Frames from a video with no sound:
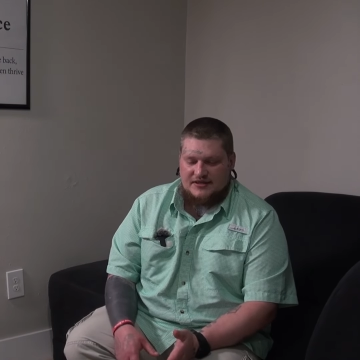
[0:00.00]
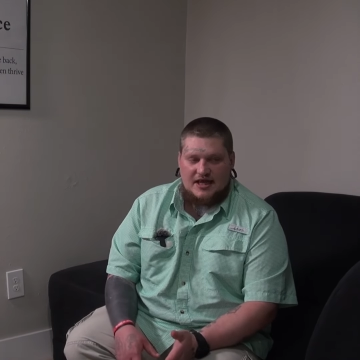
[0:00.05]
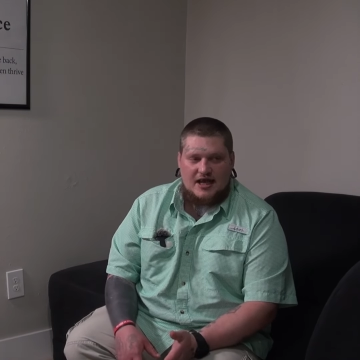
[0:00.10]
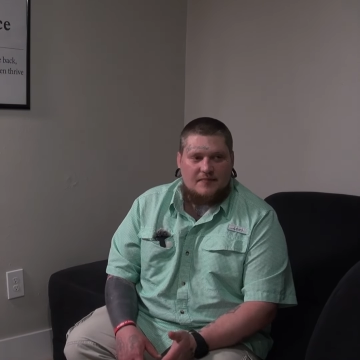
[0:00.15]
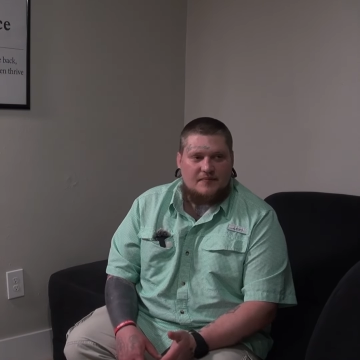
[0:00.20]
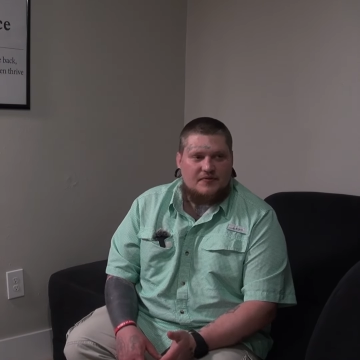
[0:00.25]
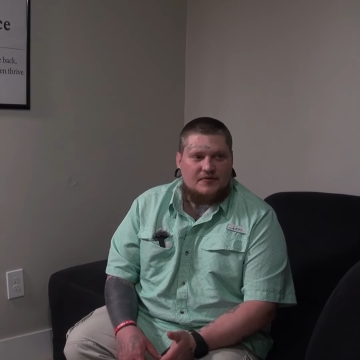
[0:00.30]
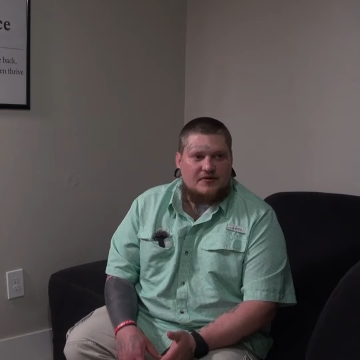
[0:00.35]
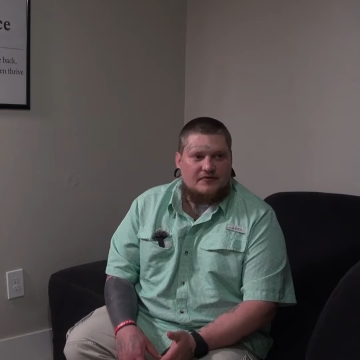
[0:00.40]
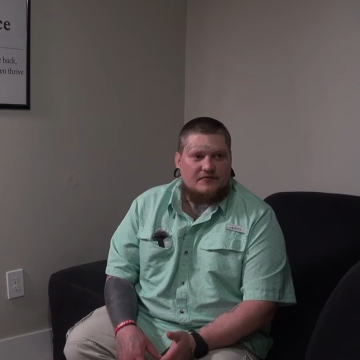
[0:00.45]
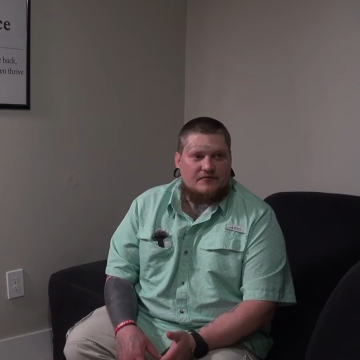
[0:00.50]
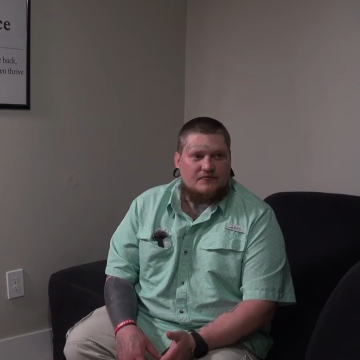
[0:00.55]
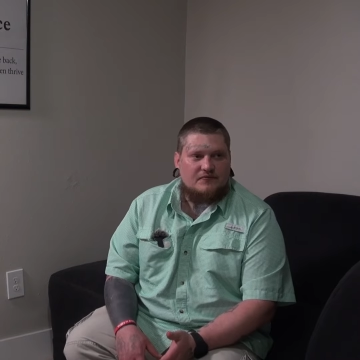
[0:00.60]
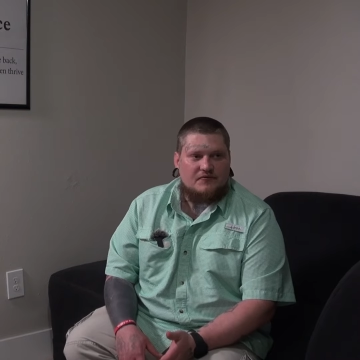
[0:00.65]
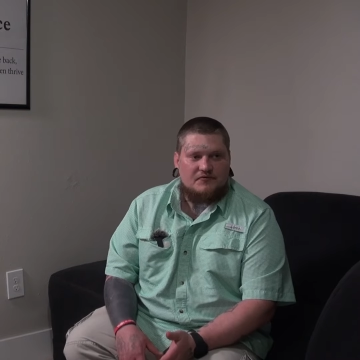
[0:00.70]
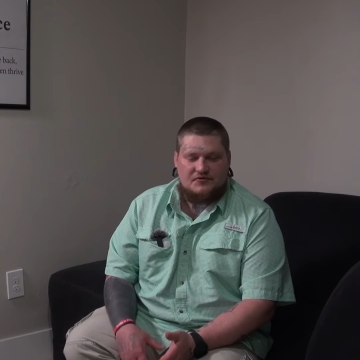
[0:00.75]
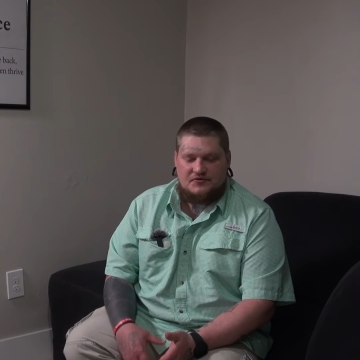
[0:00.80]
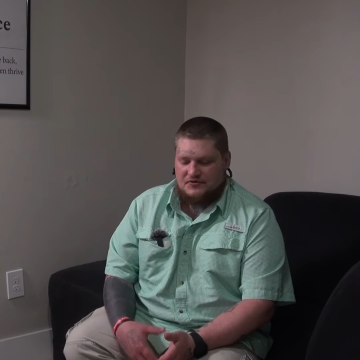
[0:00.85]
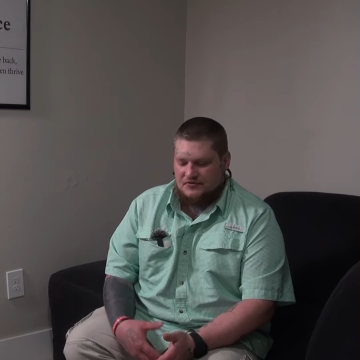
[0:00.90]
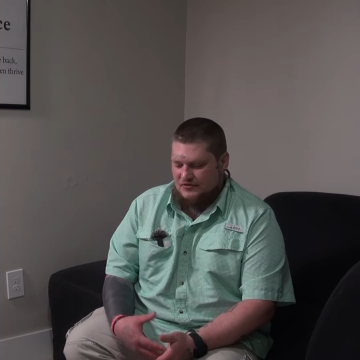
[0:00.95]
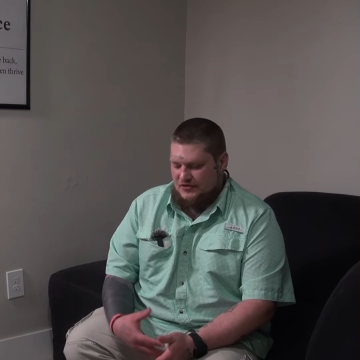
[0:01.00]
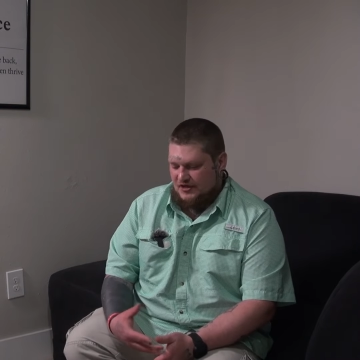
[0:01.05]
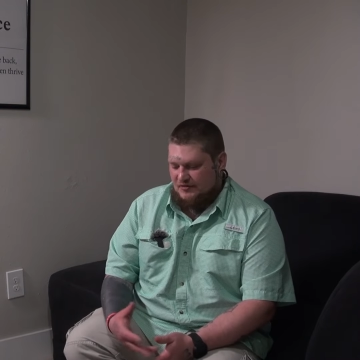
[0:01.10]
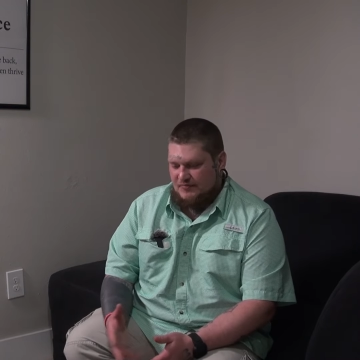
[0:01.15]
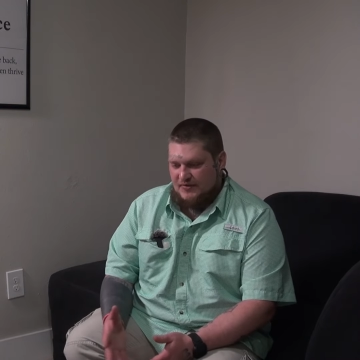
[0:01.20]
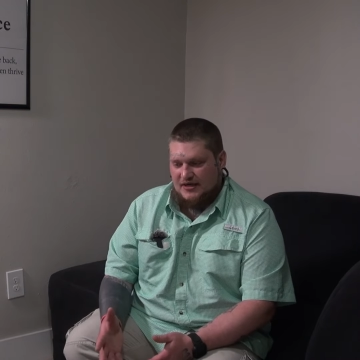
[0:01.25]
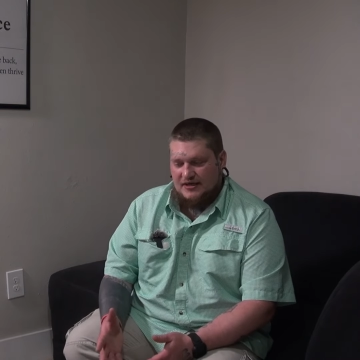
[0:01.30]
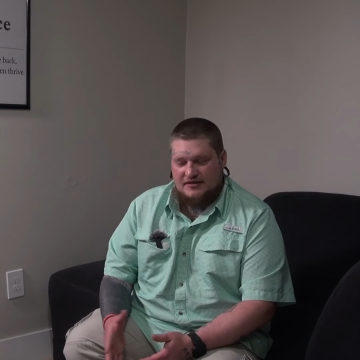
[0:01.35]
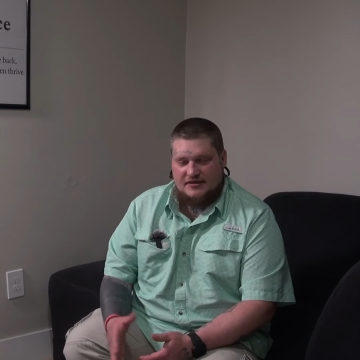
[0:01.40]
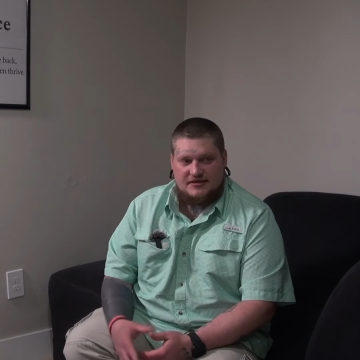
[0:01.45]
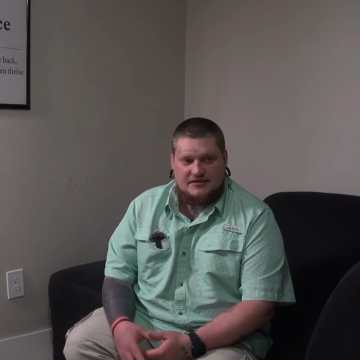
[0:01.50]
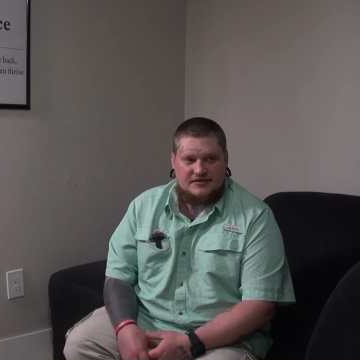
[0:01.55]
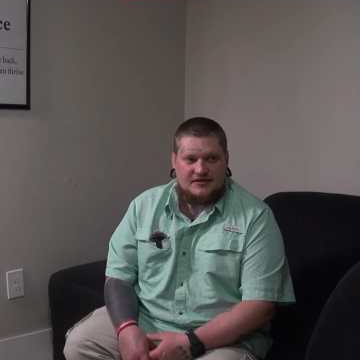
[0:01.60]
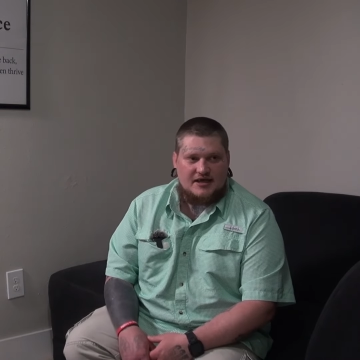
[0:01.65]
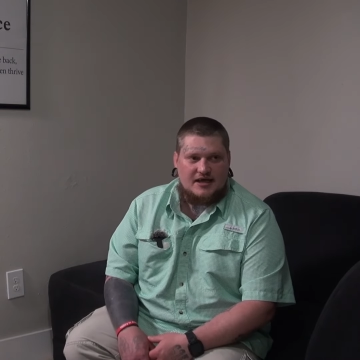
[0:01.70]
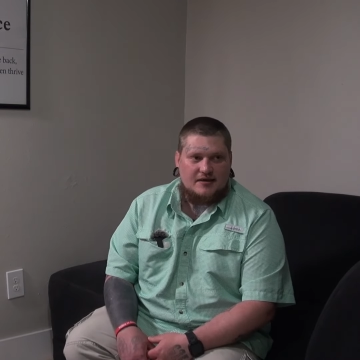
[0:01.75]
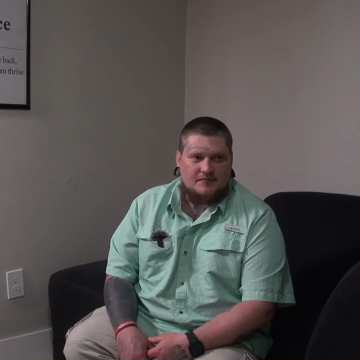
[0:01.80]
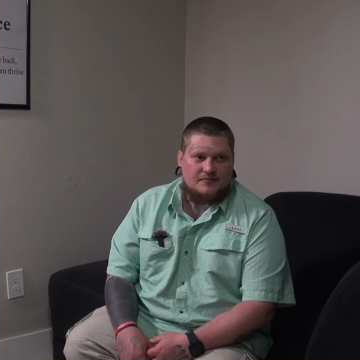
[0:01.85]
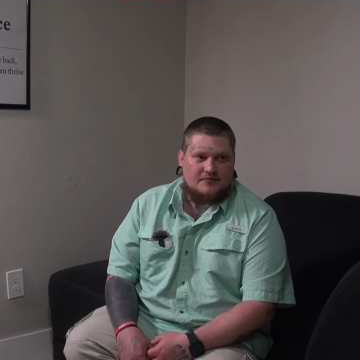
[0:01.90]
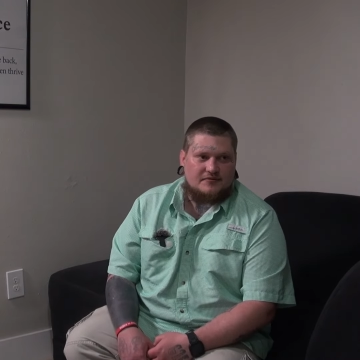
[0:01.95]
happen if you want to. You can make this
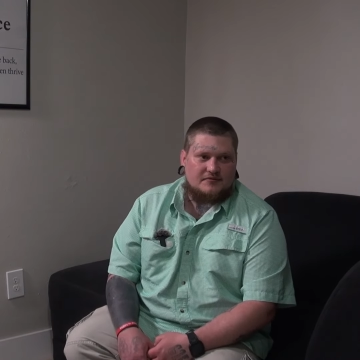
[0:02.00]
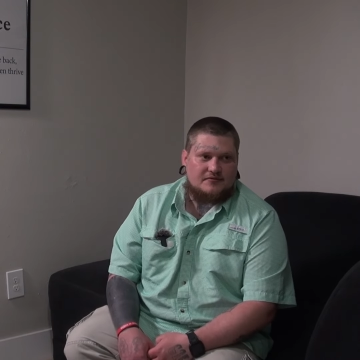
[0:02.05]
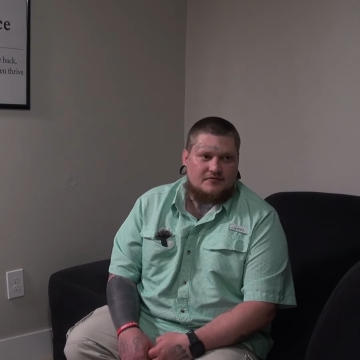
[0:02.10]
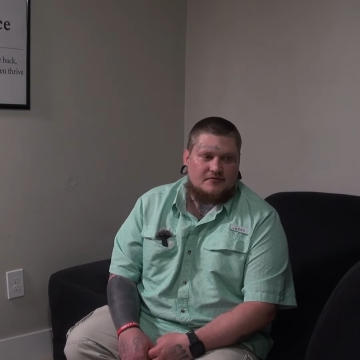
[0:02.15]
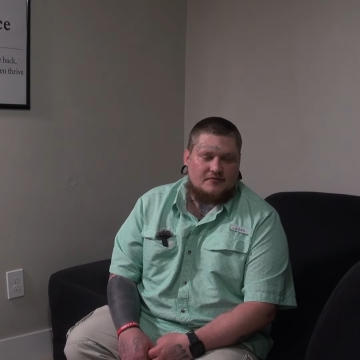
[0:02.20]
happen.